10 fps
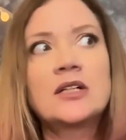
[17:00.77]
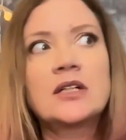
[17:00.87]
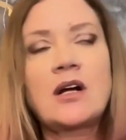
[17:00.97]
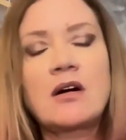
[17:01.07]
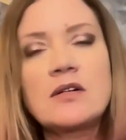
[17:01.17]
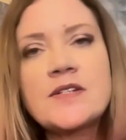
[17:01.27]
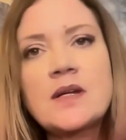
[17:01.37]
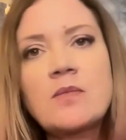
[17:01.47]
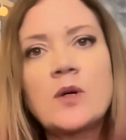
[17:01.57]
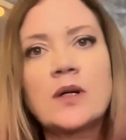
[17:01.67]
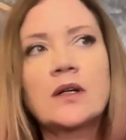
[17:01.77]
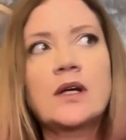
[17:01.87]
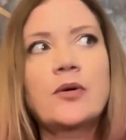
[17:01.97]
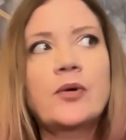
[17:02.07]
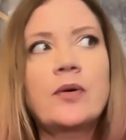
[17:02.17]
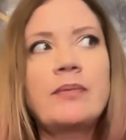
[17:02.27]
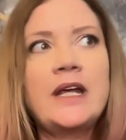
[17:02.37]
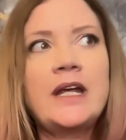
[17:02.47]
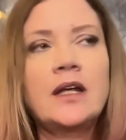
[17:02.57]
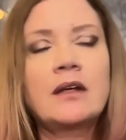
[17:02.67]
call someone, go to a
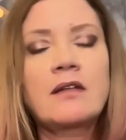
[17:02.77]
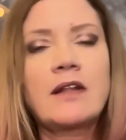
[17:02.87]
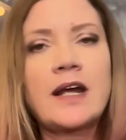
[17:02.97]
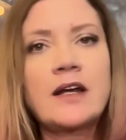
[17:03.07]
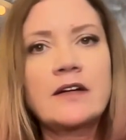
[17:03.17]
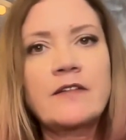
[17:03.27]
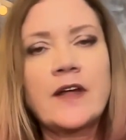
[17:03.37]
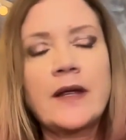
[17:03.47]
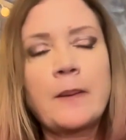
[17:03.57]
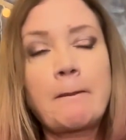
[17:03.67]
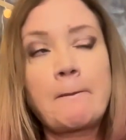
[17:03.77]
meeting, that kind of thing.